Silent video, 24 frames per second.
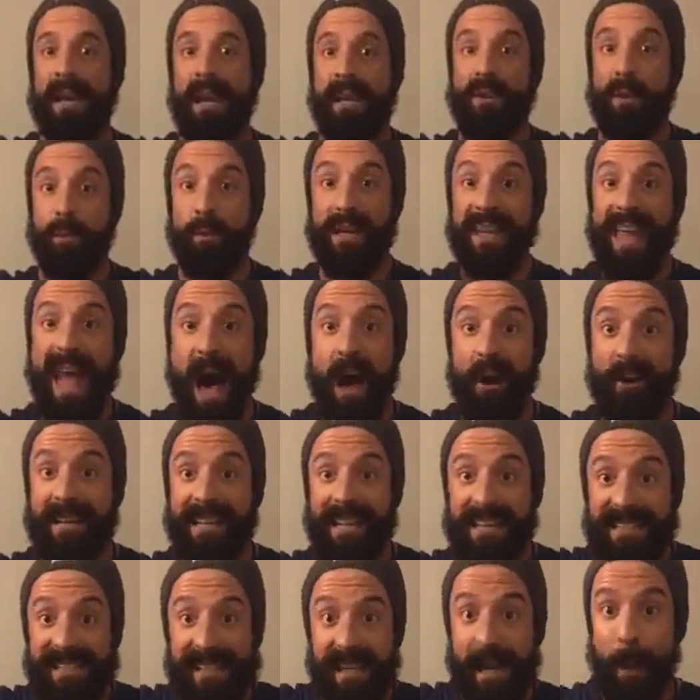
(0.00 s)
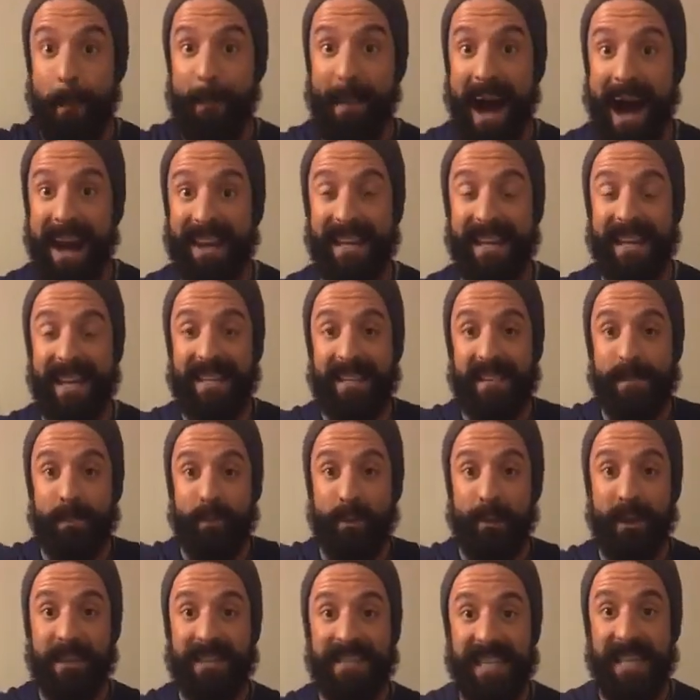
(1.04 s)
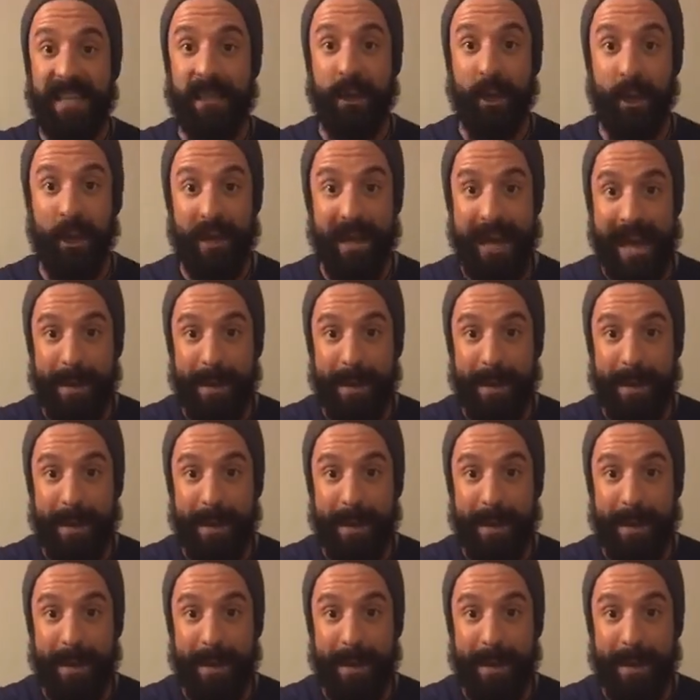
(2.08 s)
the reality is that our body is pretty good